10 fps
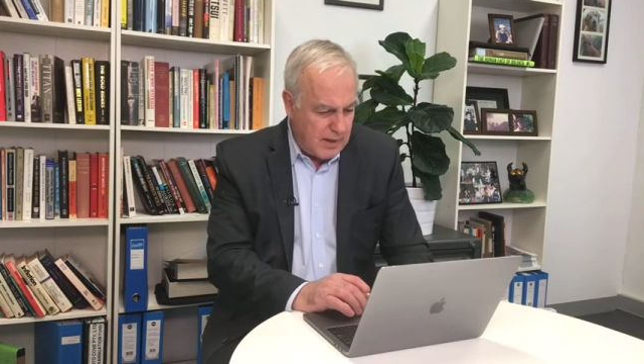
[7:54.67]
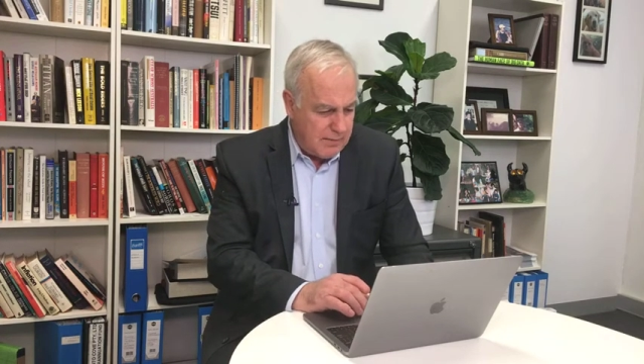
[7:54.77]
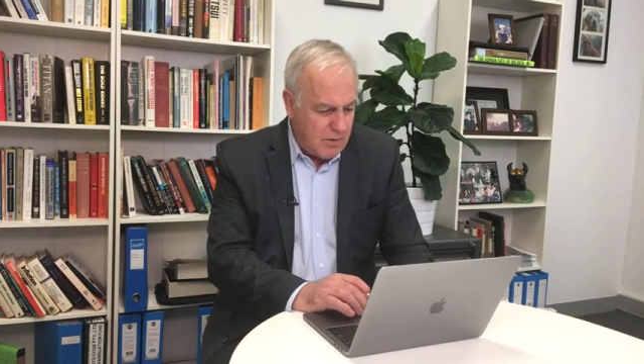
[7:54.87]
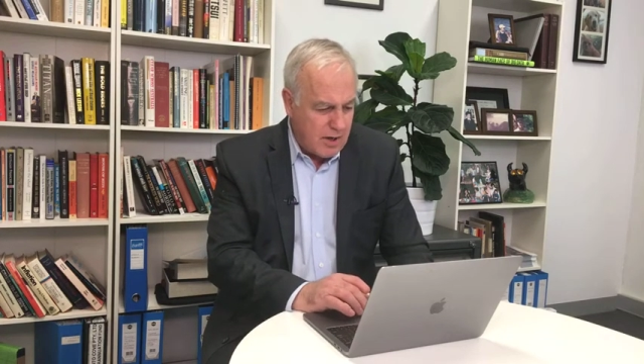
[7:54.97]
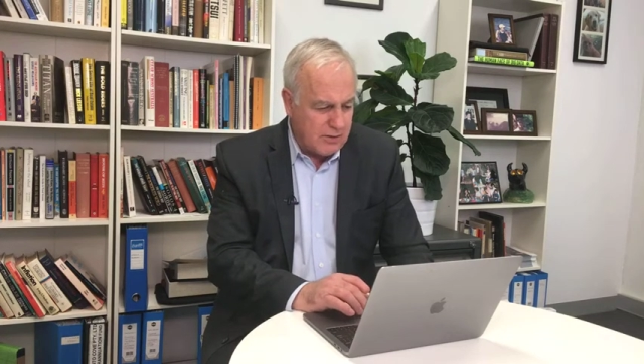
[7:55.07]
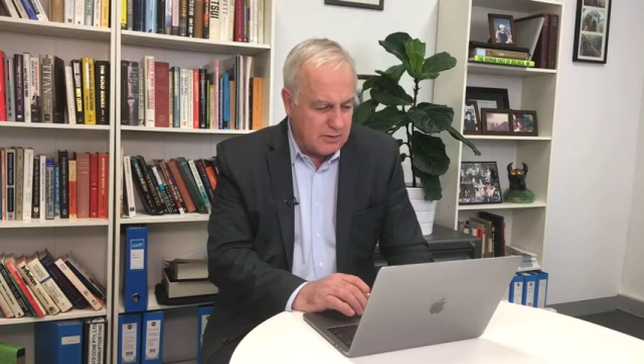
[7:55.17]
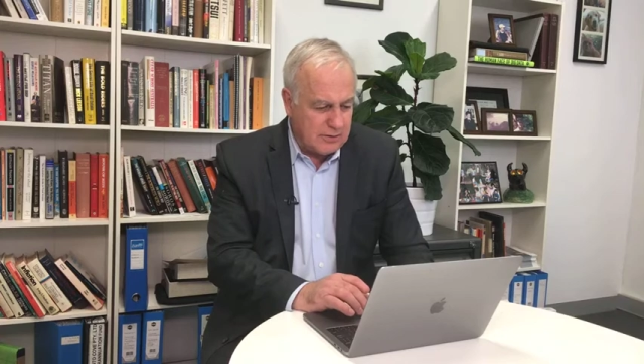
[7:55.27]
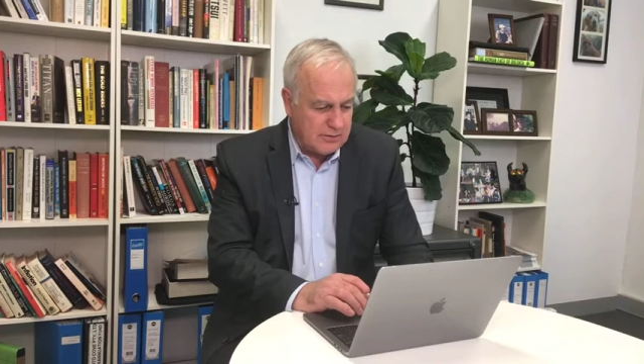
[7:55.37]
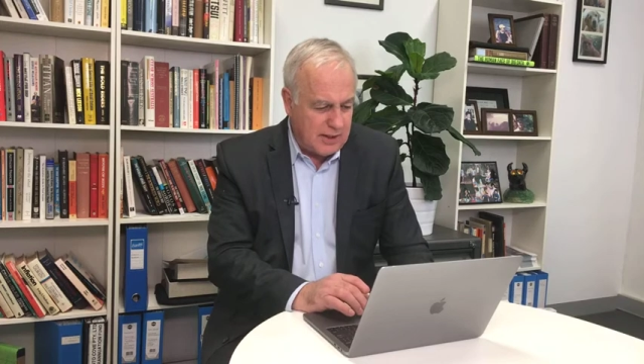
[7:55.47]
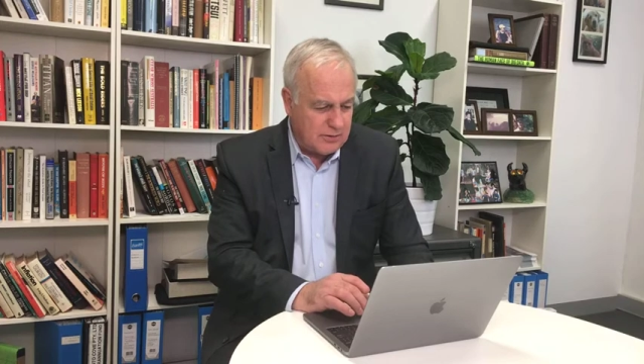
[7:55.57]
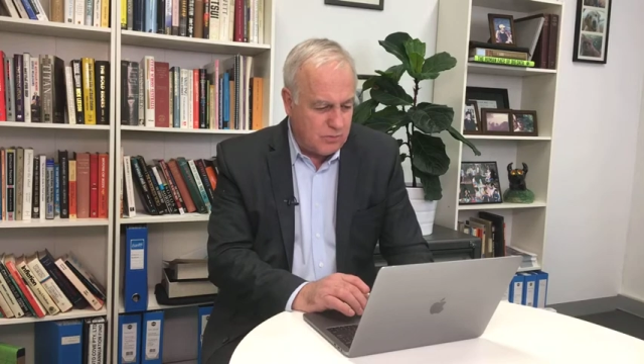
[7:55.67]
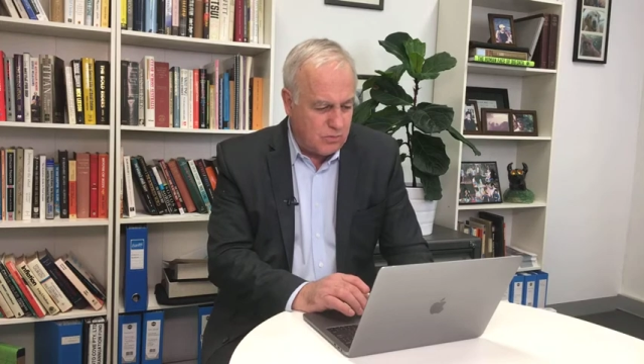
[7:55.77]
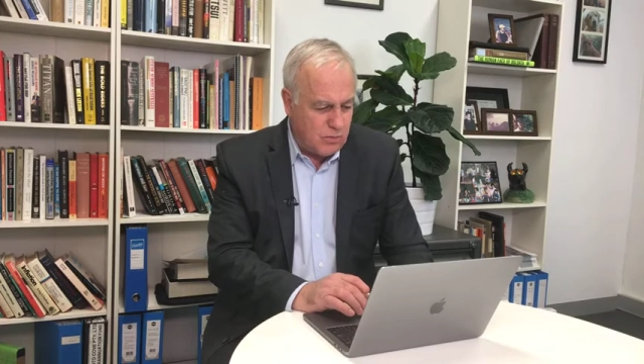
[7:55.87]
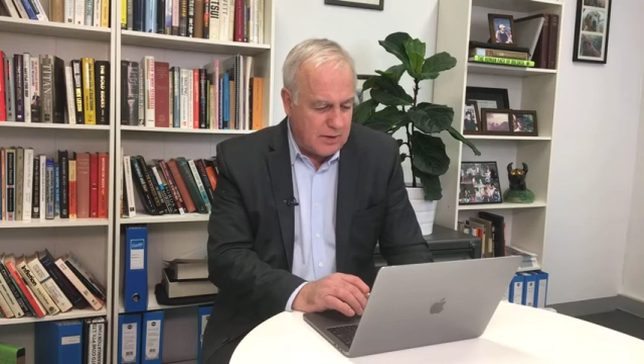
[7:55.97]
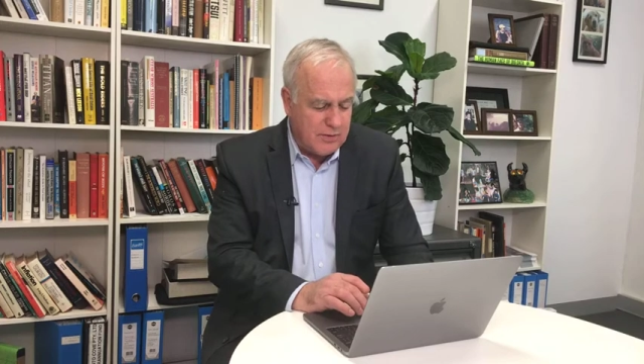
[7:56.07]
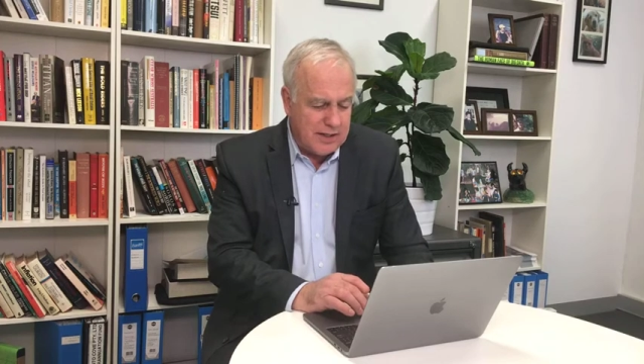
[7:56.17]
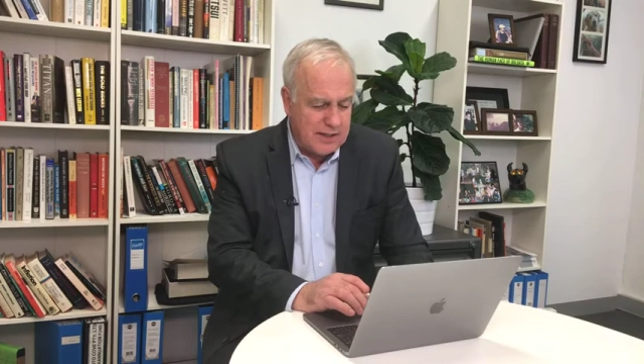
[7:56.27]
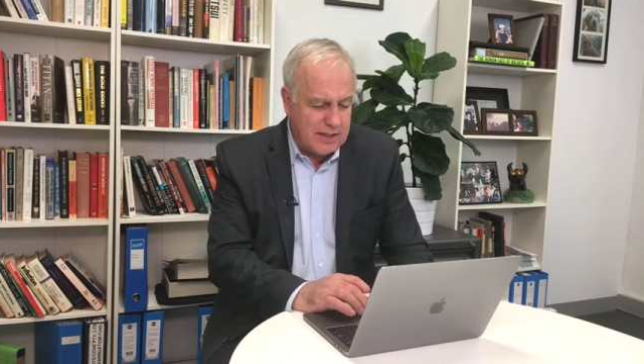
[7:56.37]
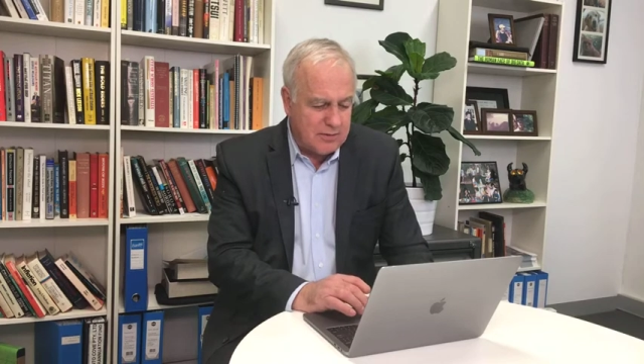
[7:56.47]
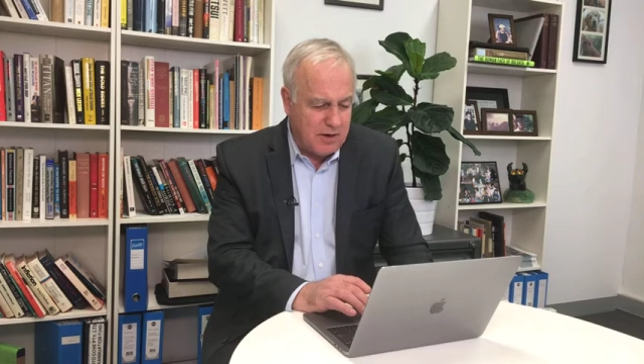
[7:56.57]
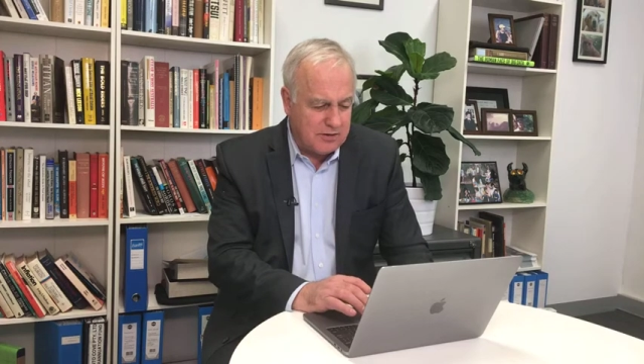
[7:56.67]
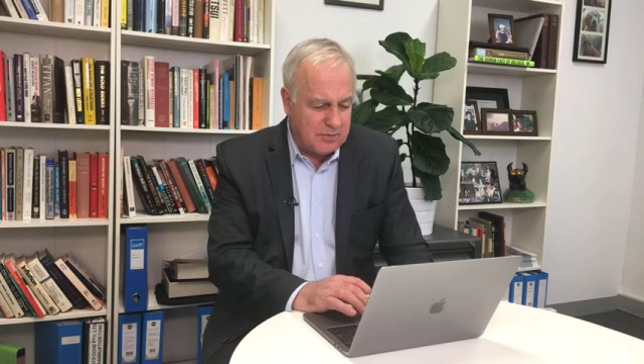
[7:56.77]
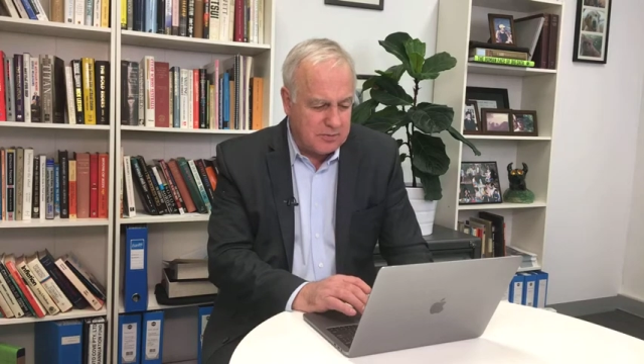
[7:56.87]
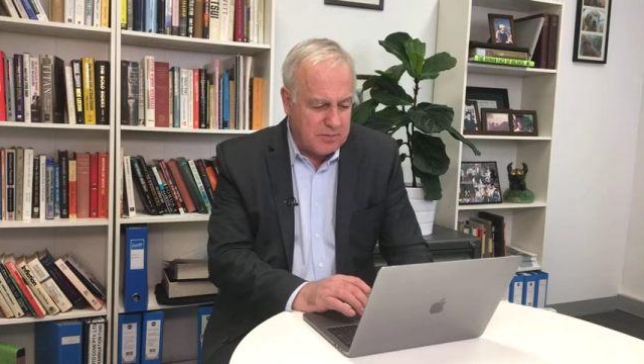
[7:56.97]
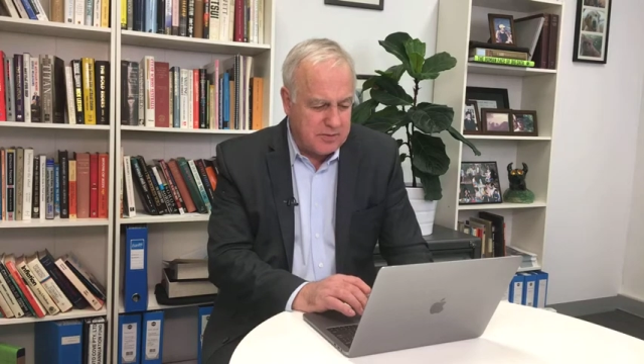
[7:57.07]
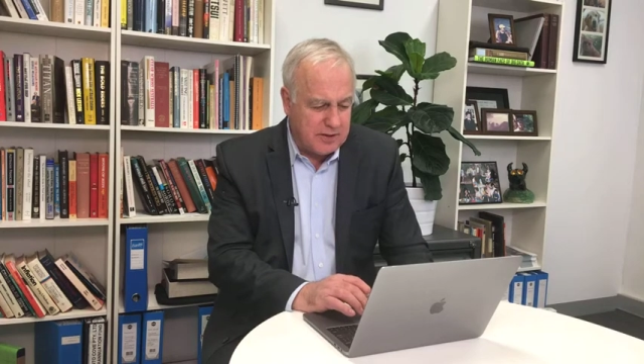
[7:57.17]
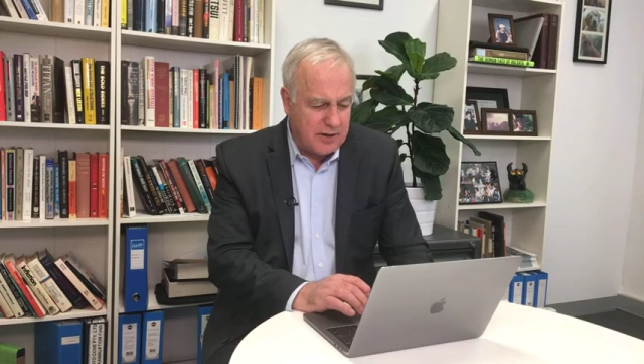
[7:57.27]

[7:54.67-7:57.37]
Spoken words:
Michael says, 1 week into my subscription